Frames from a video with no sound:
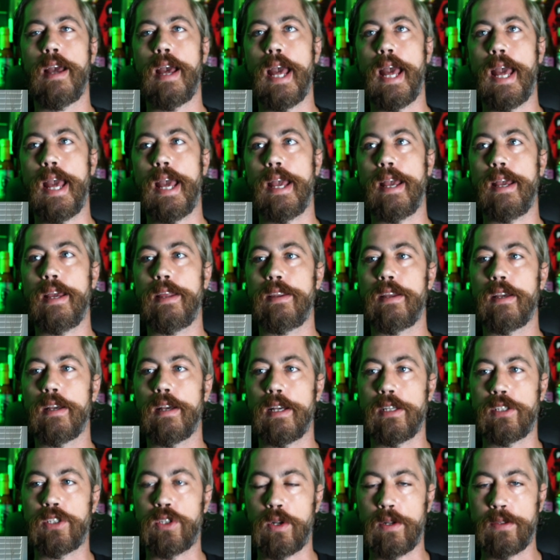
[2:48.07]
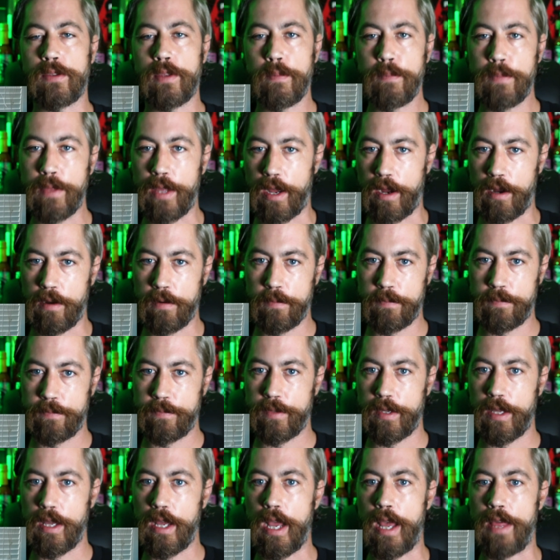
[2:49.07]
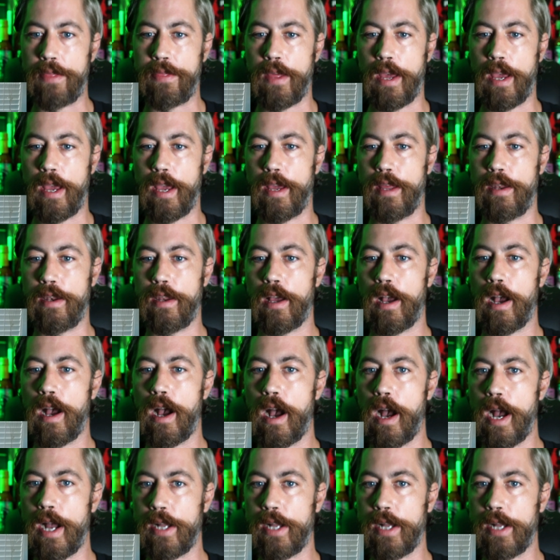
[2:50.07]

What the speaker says: And I started them there, and then